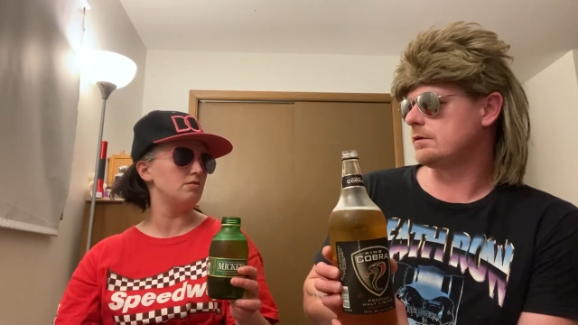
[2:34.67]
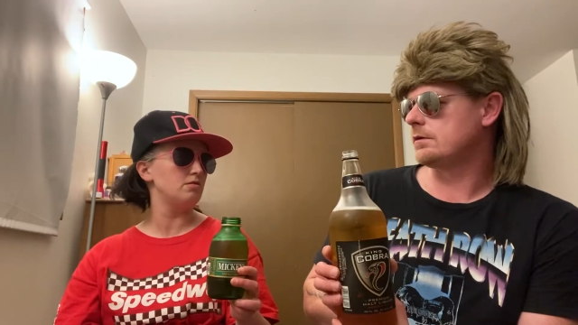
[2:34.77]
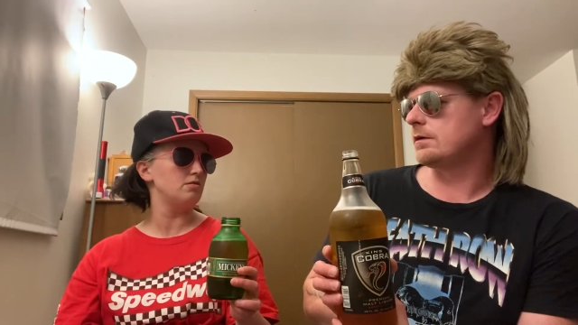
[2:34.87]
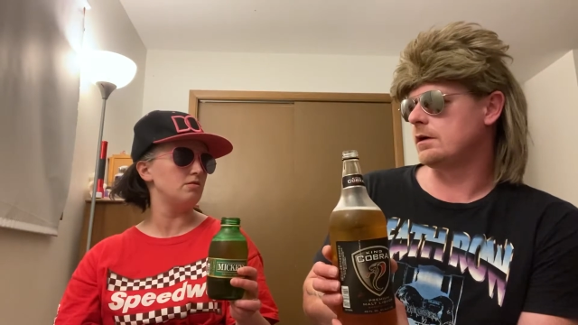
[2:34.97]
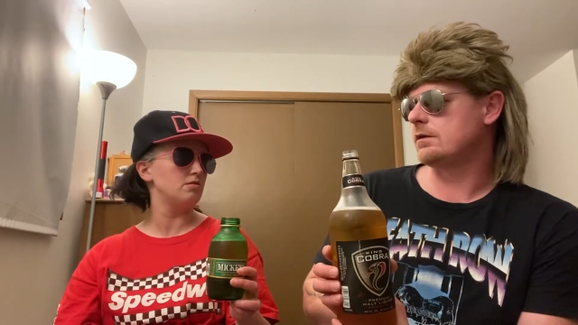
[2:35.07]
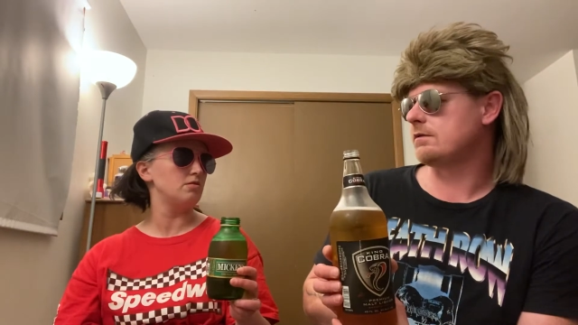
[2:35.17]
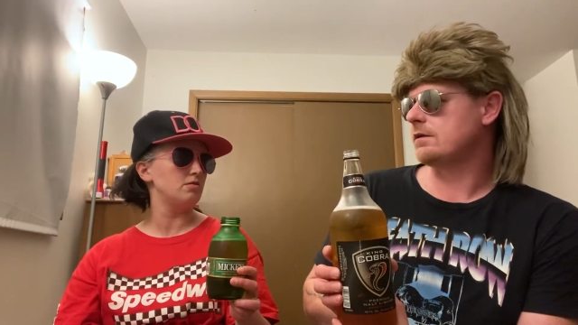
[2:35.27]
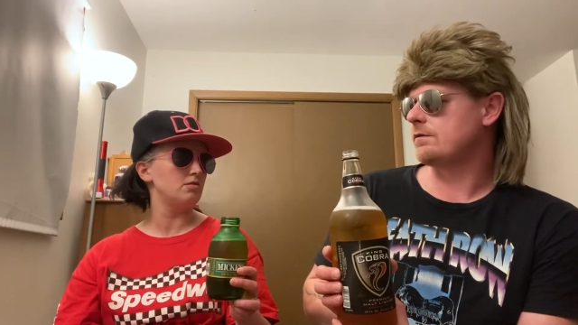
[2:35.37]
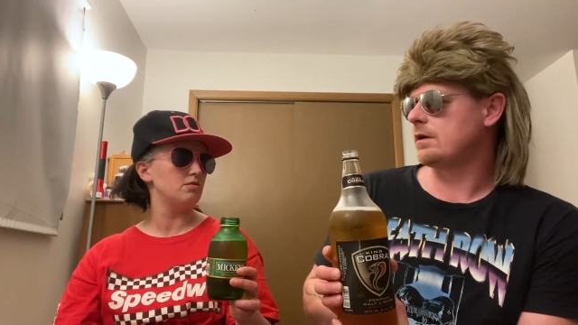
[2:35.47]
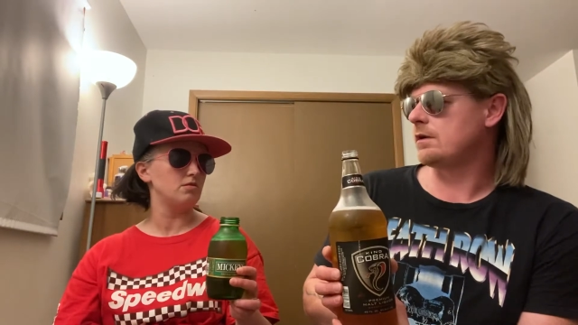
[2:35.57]
Speaker 1: No, it's
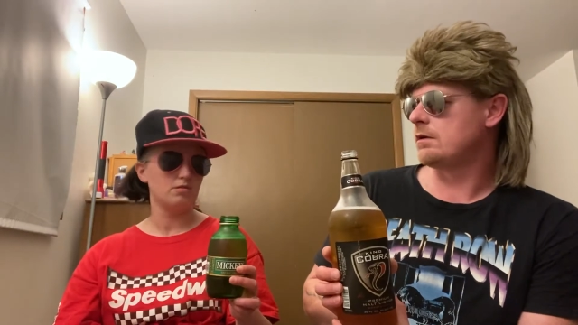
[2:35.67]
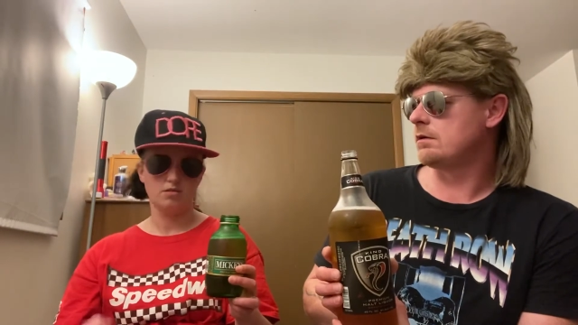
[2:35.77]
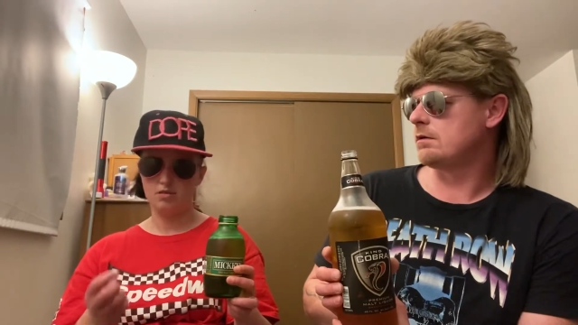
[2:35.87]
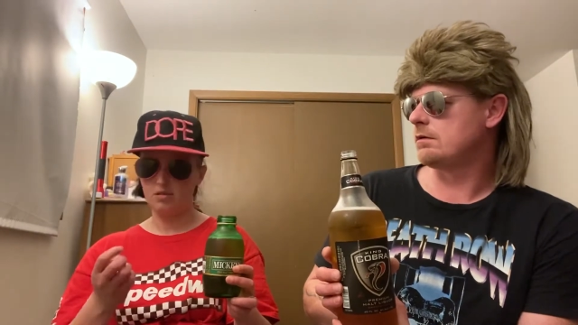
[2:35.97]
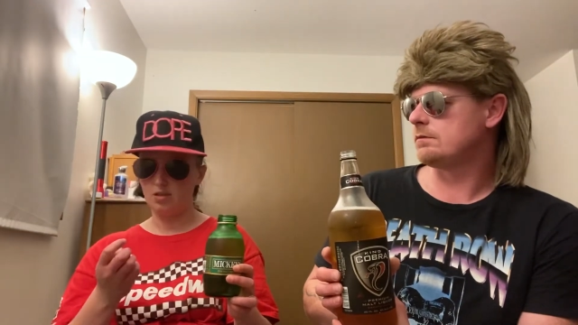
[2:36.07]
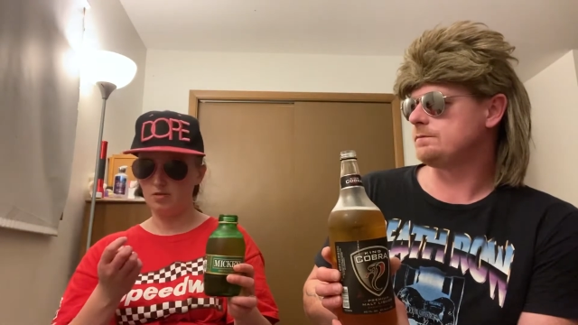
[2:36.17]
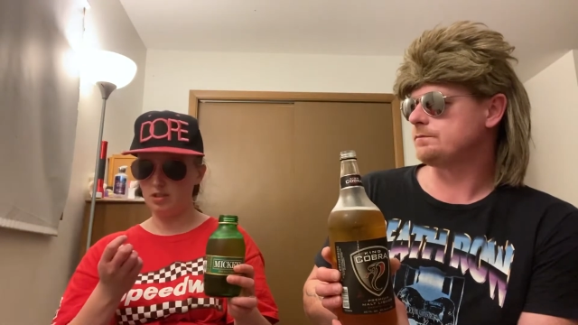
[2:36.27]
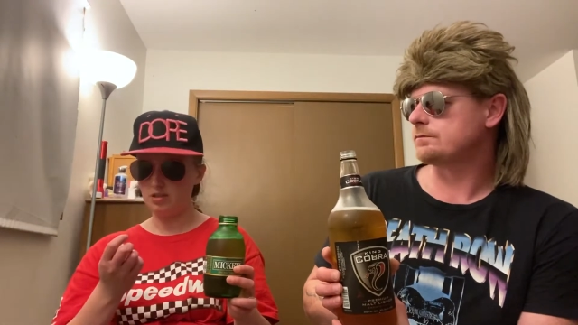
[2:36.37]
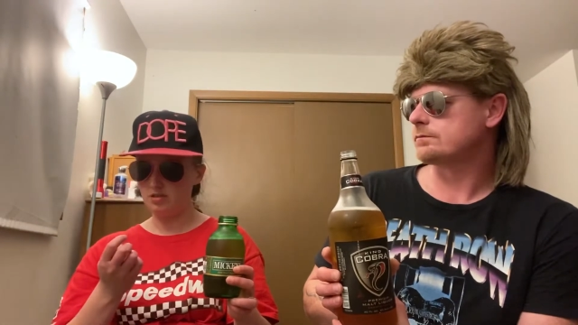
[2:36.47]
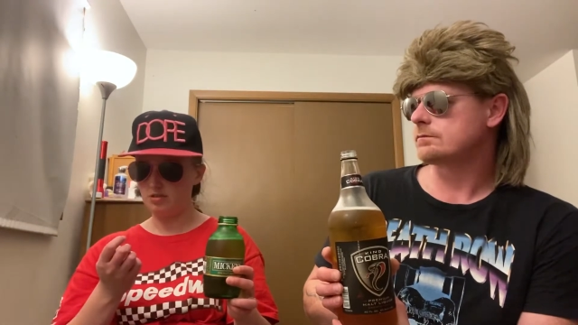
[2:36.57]
off there. Oh, it
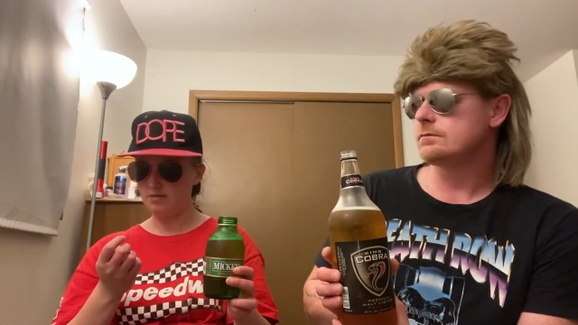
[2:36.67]
is?